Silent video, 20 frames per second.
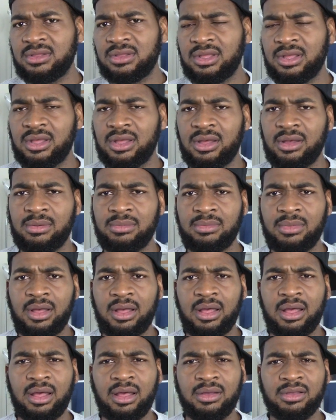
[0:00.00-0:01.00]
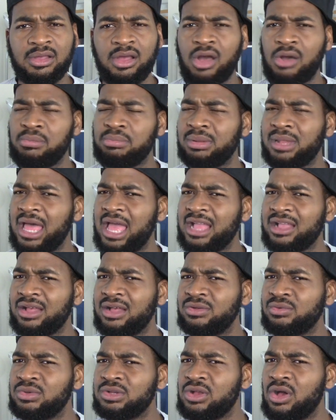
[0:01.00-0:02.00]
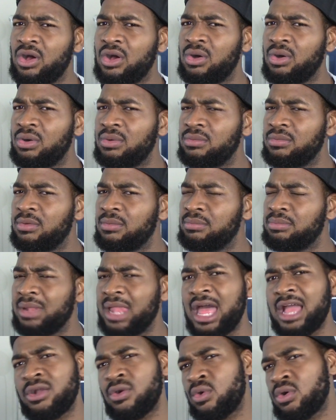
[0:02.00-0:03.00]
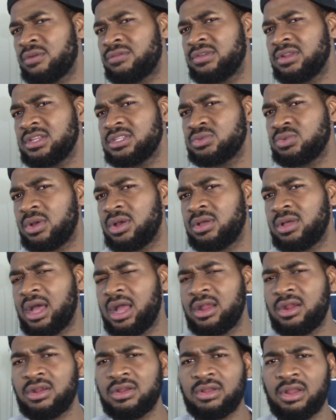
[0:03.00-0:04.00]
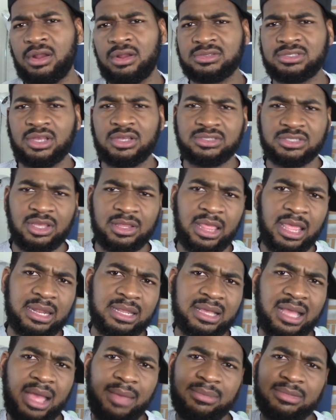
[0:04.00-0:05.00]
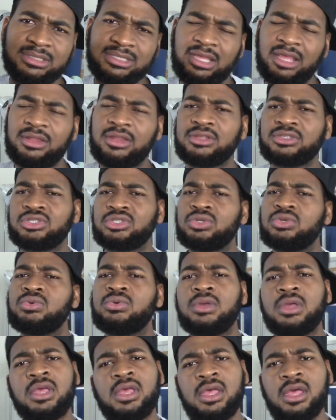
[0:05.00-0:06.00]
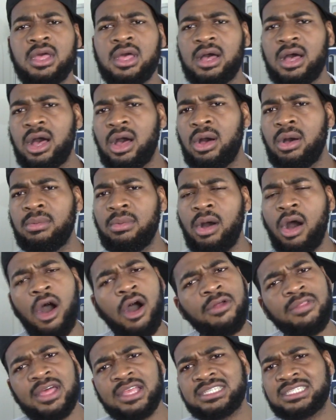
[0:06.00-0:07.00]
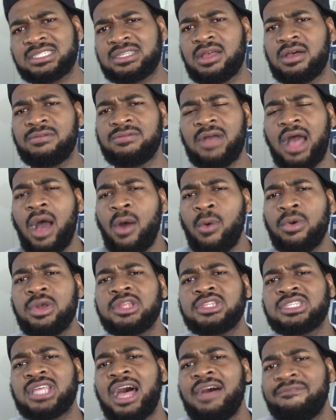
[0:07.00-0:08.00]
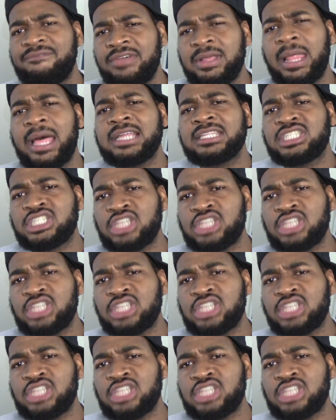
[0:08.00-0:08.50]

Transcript: I want to call Black Orphan as well. I saw that in the comments down there too. All that stuff. I feel like